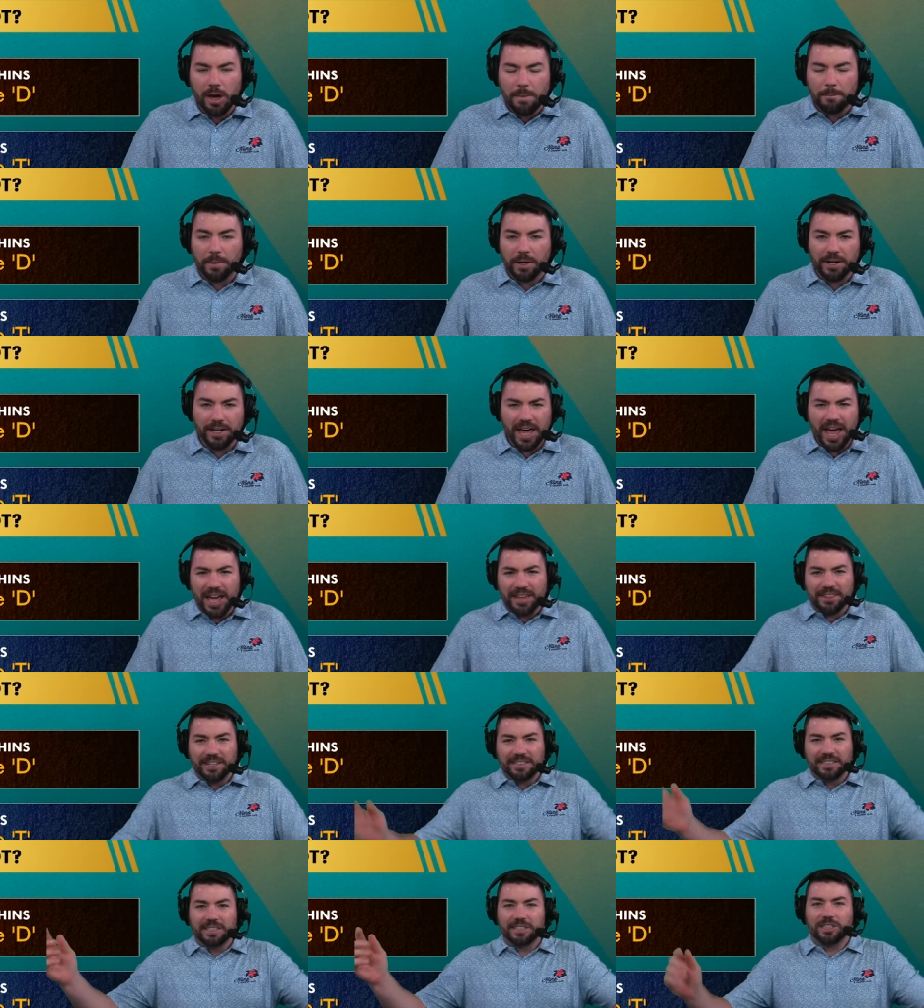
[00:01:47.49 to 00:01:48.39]
But hey,
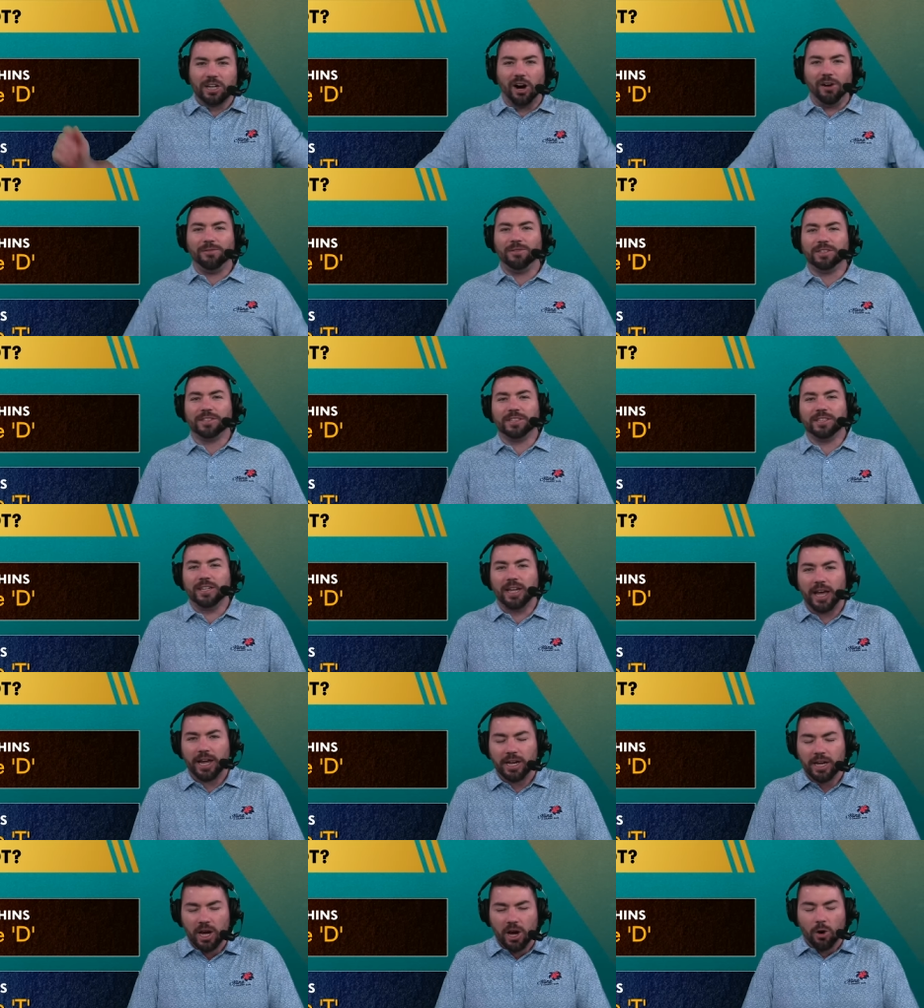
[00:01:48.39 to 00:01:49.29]
this is Dolphins
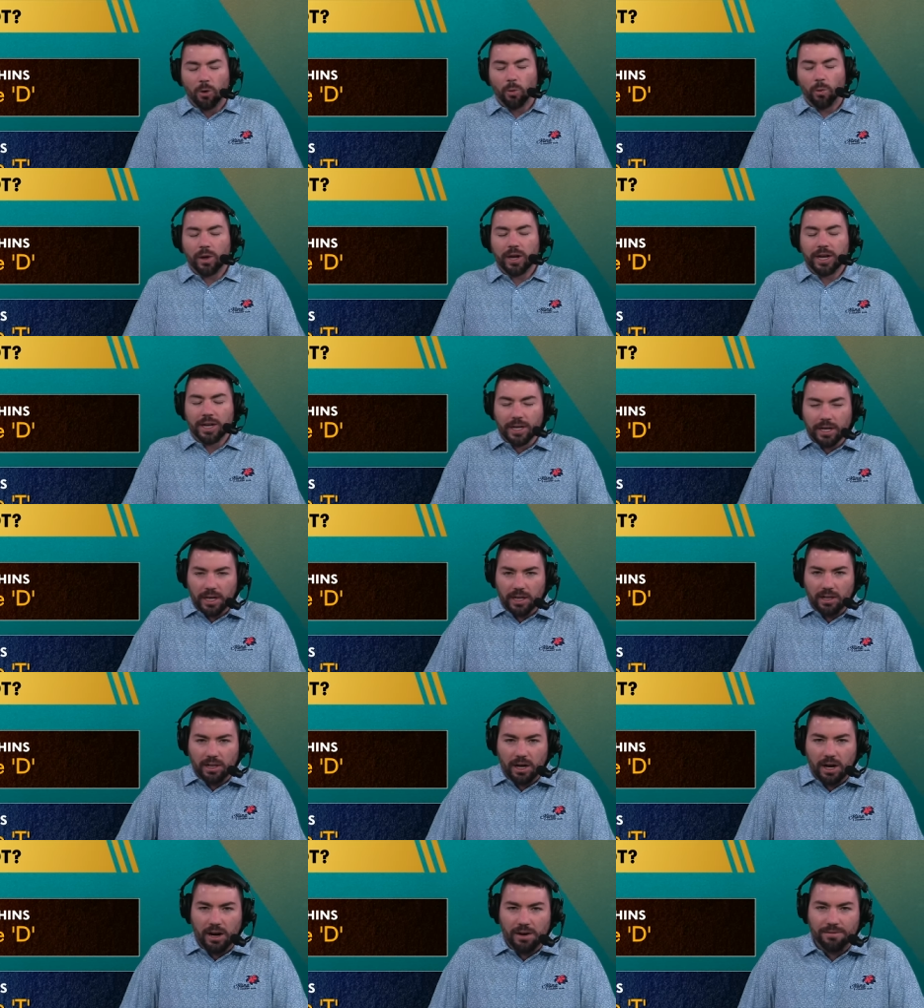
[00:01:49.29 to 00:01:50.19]
today. We
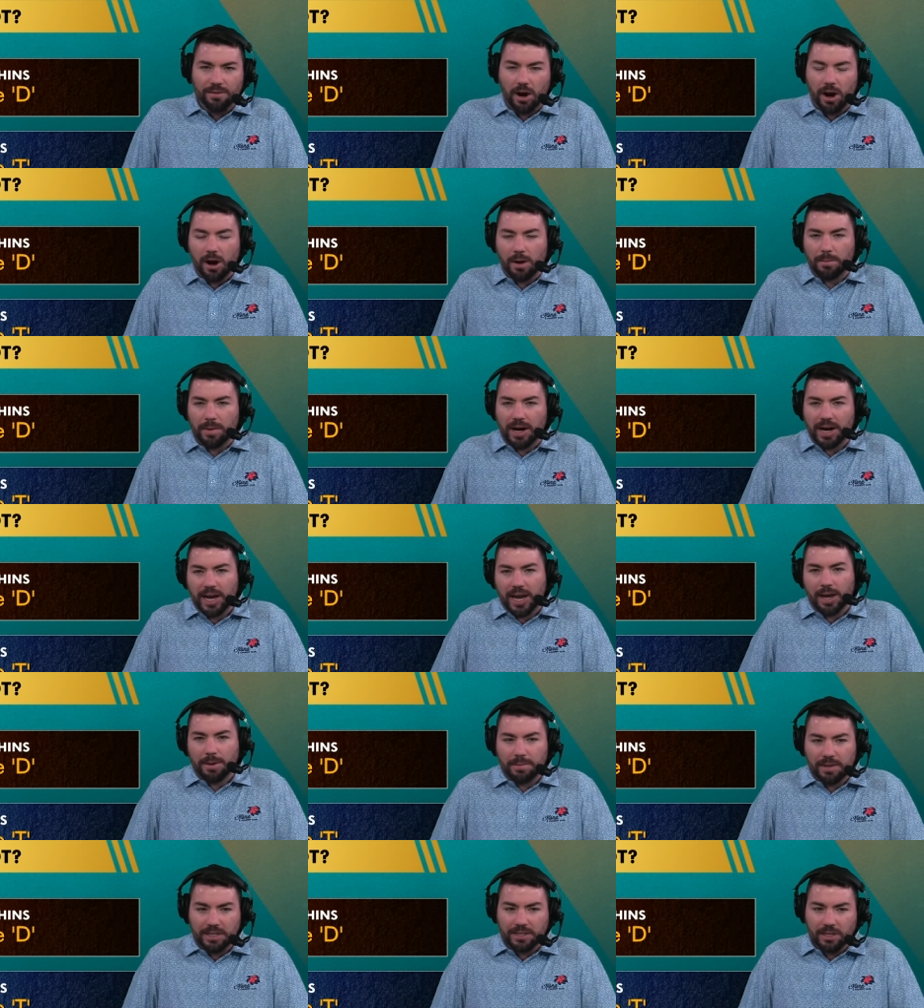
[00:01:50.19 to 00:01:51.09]
love our
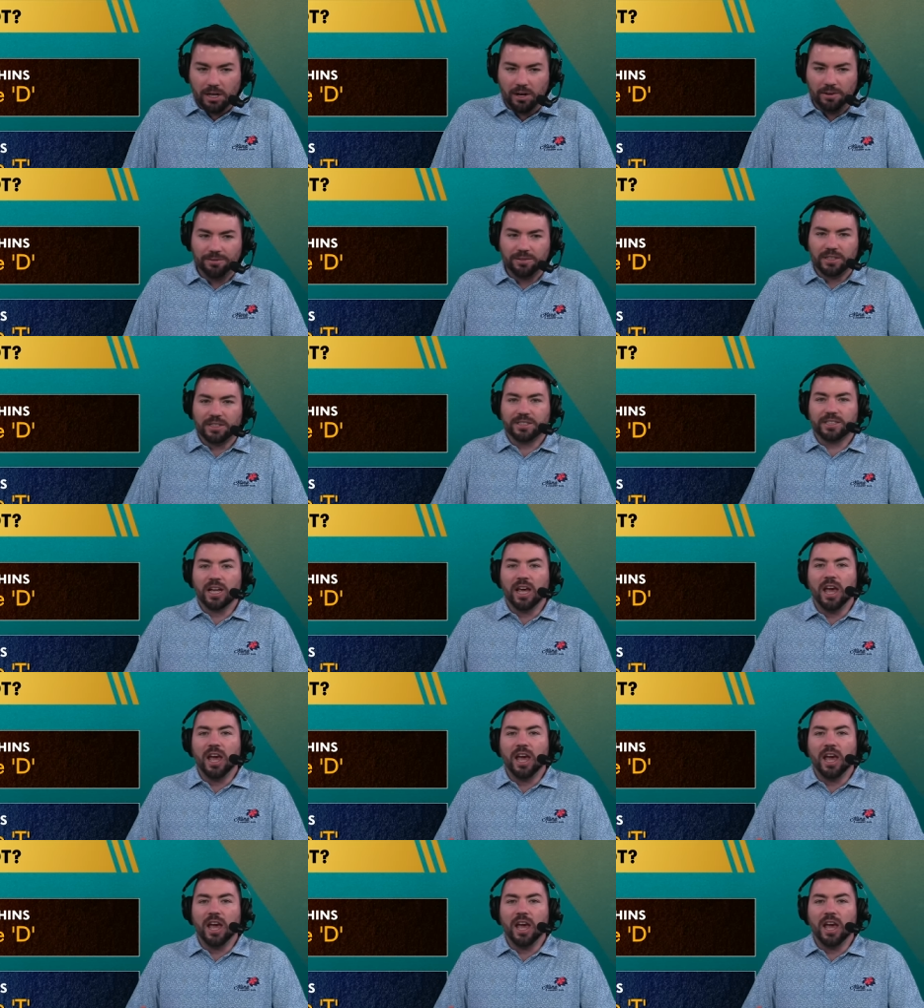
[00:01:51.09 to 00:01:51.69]
Miami Dolphins.